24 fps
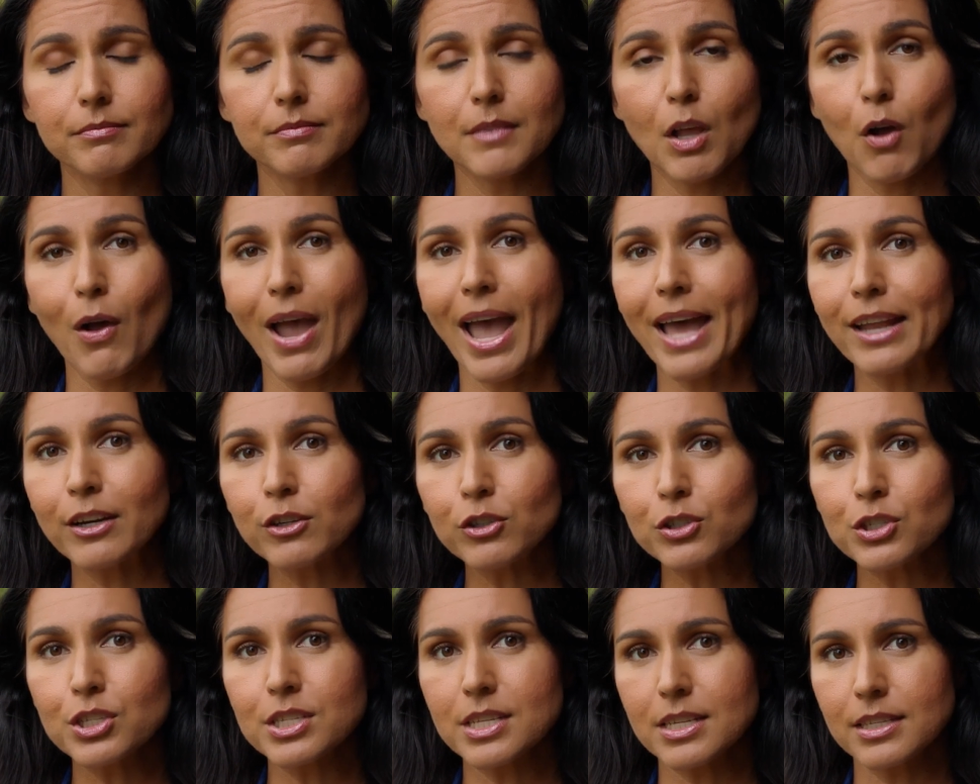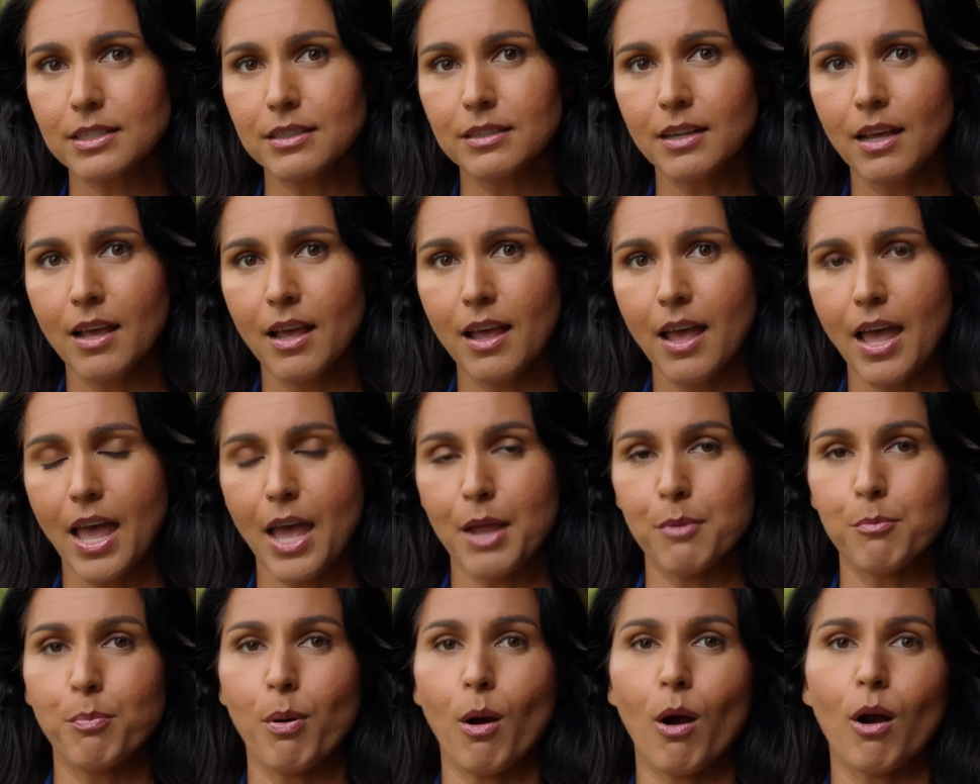Now, Anderson
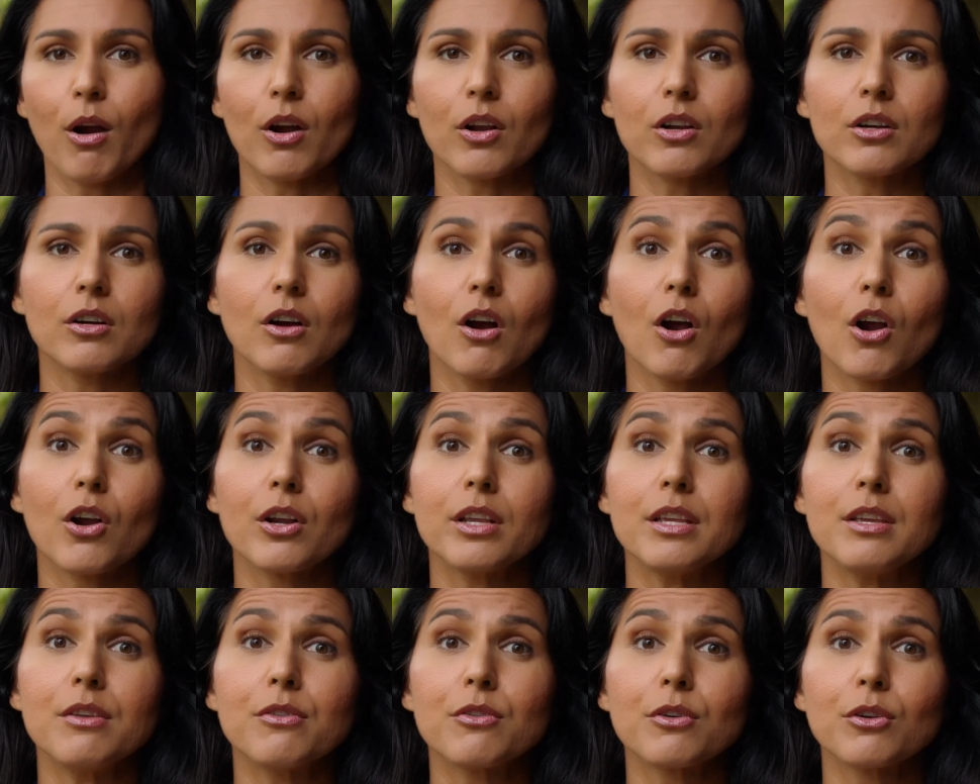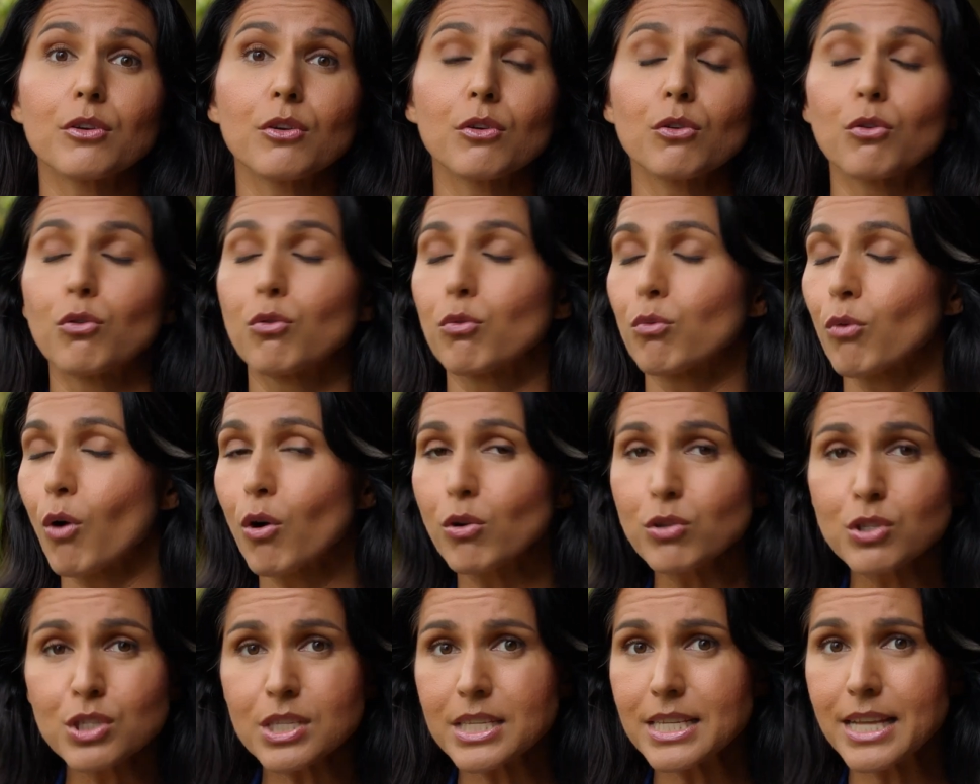and Park are either
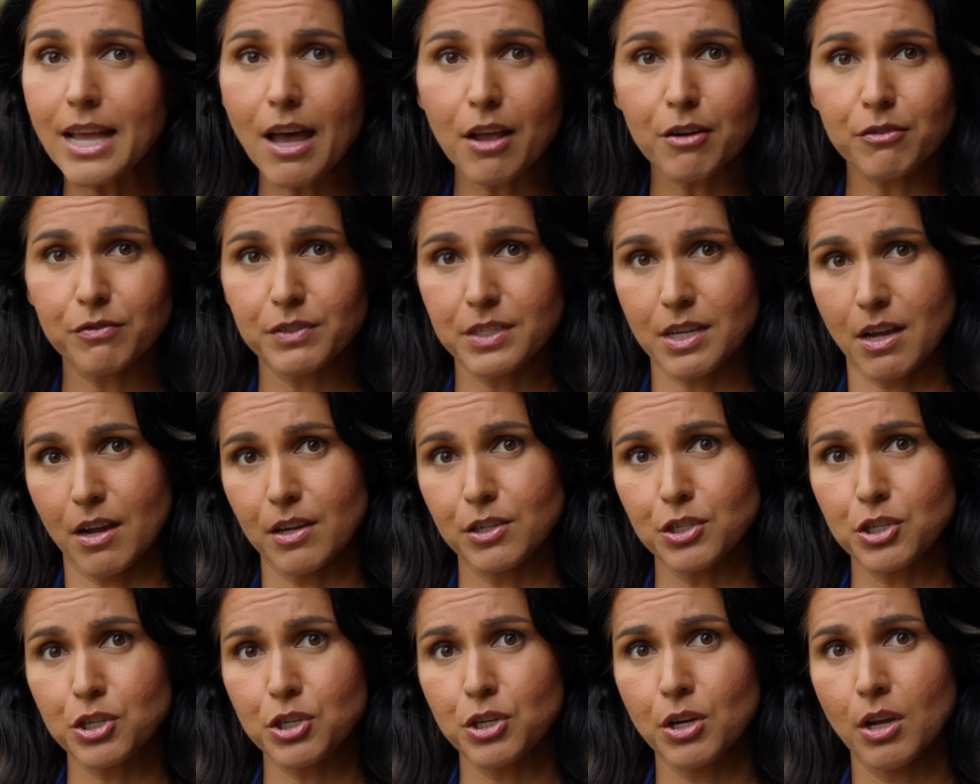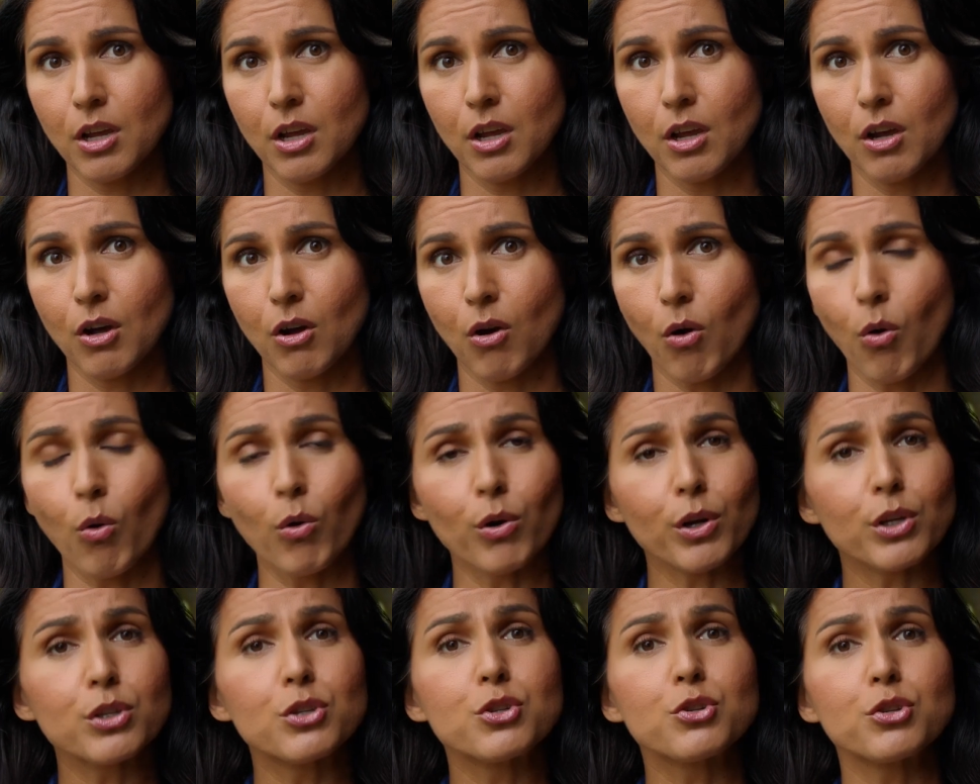grossly out of touch
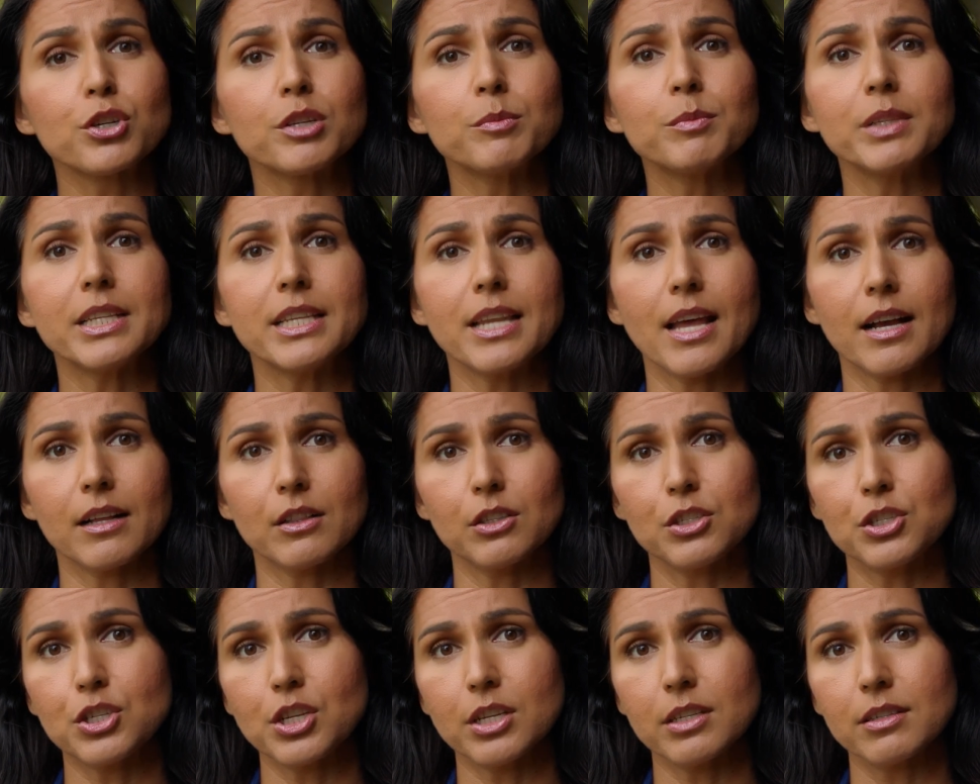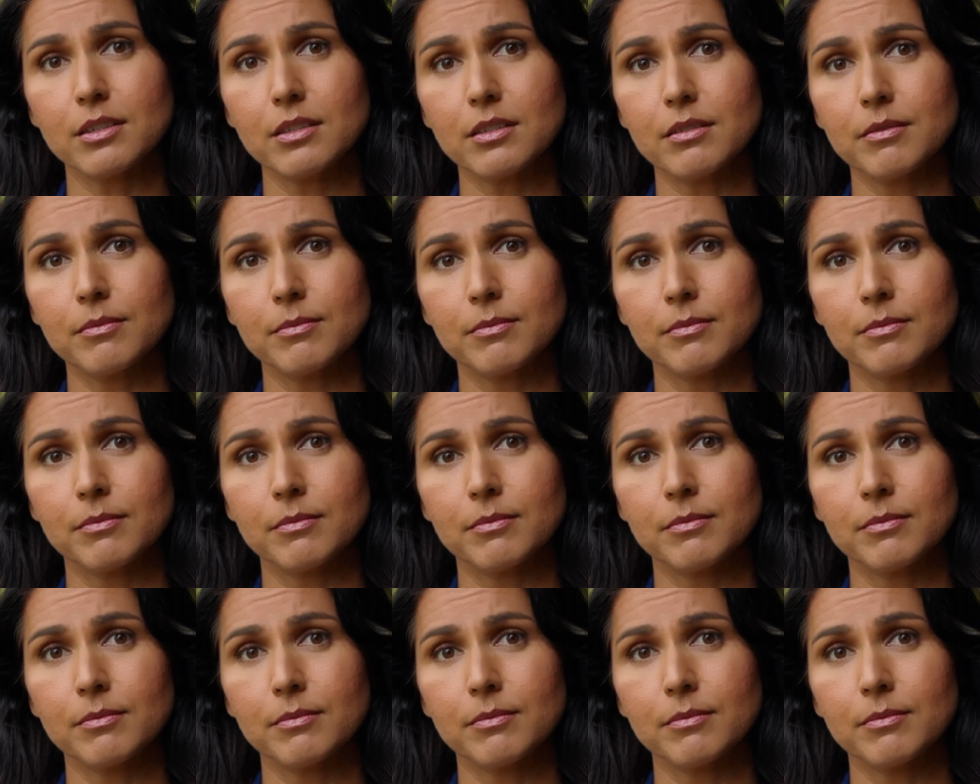or extremely negligent.